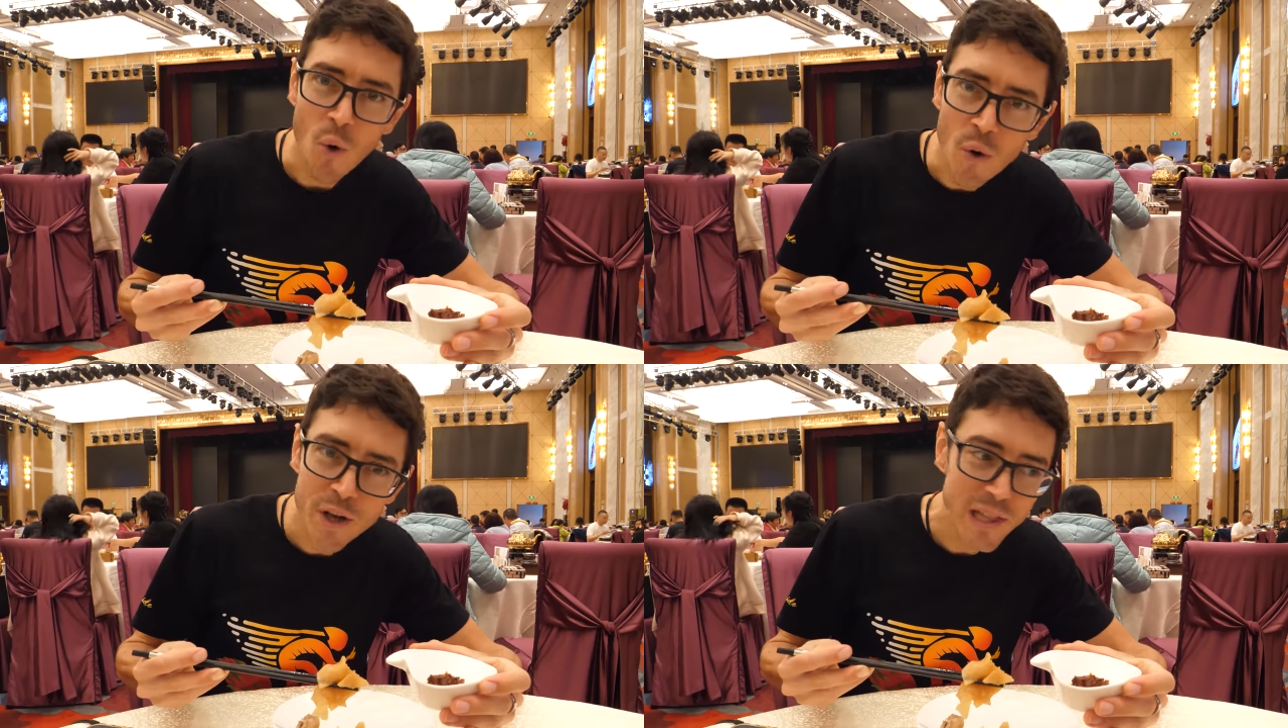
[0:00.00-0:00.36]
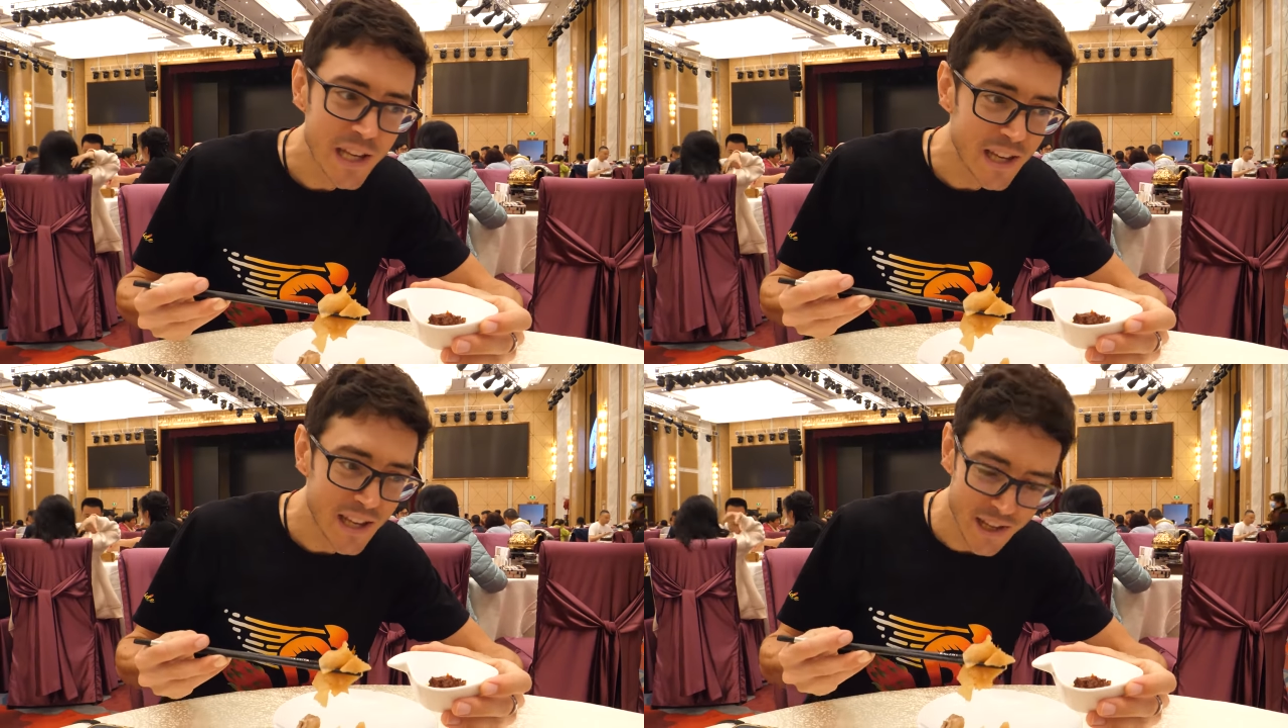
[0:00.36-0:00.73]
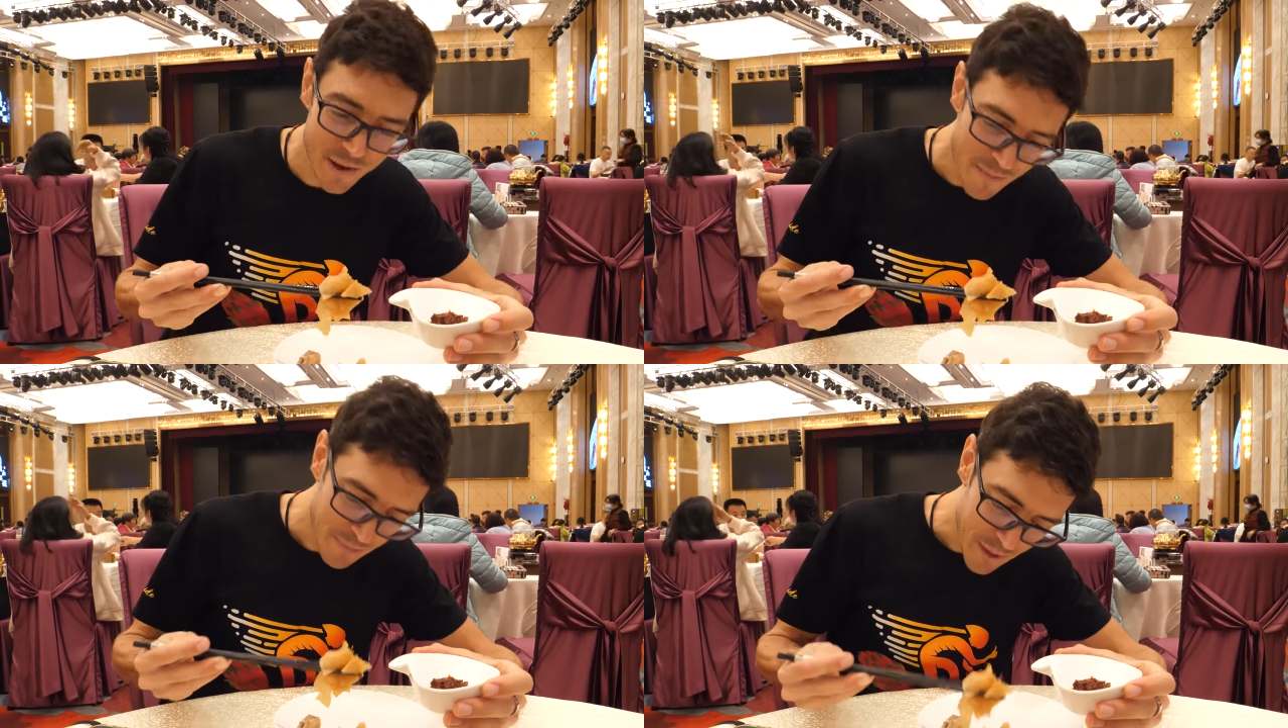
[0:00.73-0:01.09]

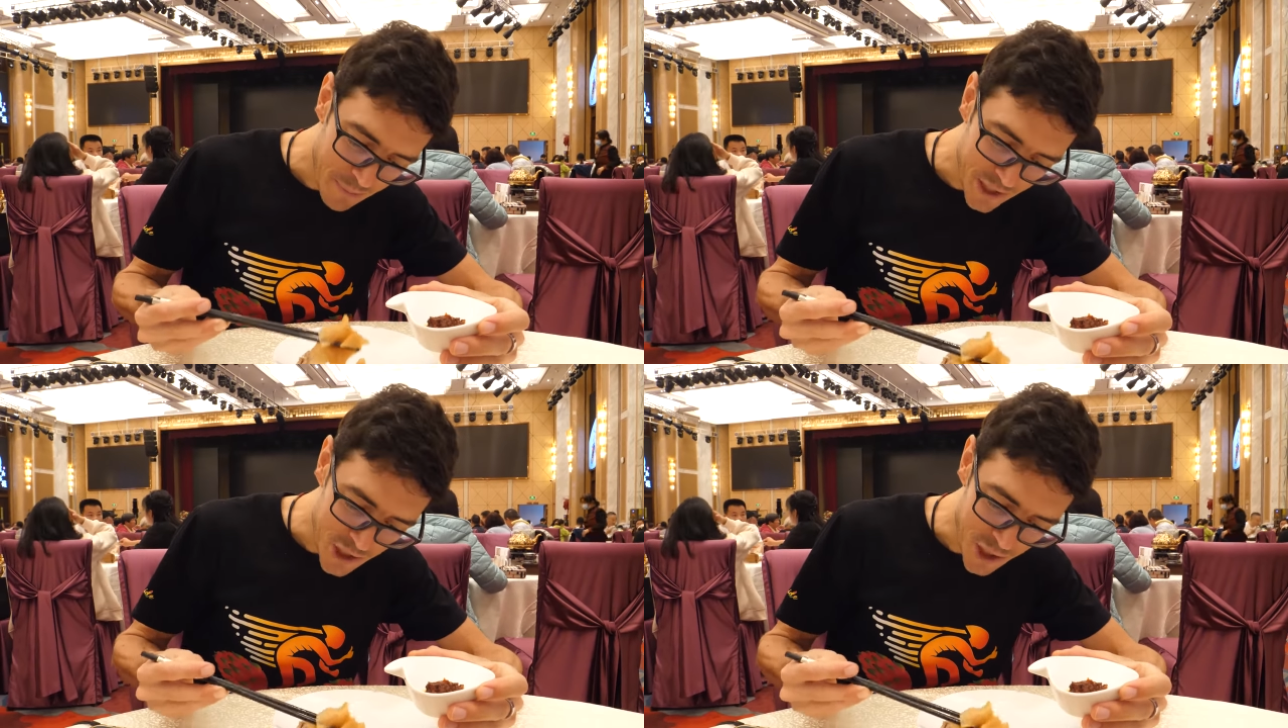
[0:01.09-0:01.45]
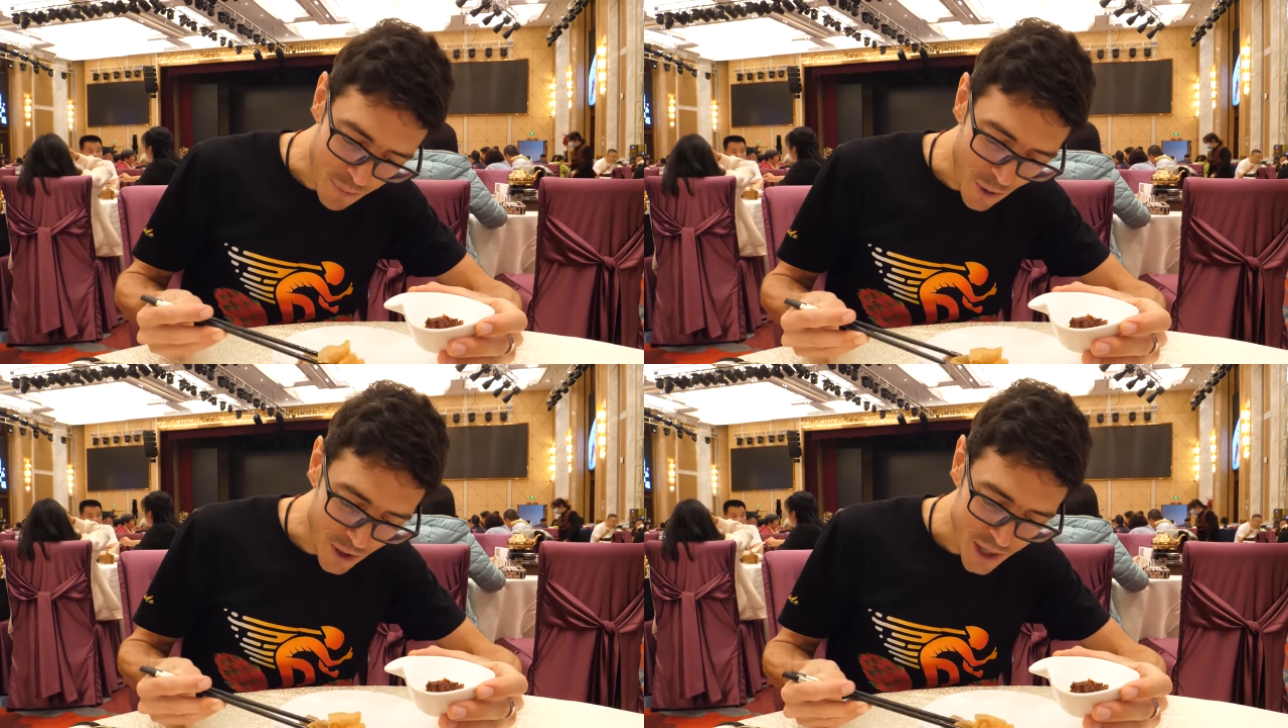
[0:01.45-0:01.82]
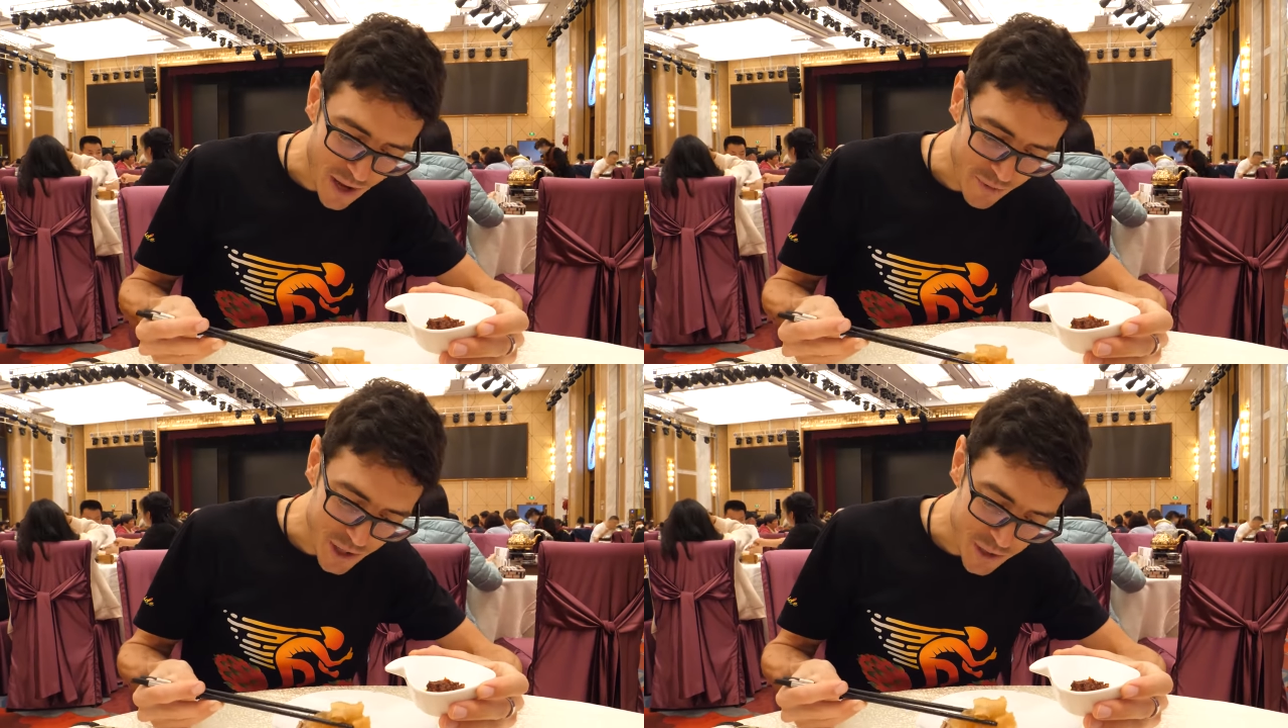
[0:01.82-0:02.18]
oily bits of the pork. They have